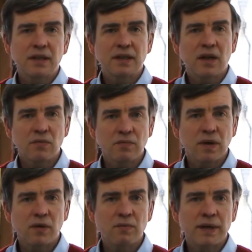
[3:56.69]

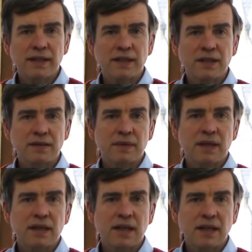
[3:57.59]
homemade this,
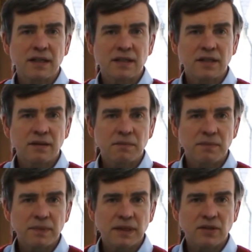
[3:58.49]
and
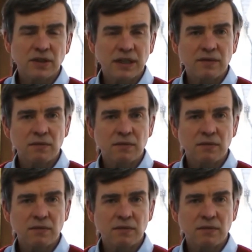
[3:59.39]
it just gives a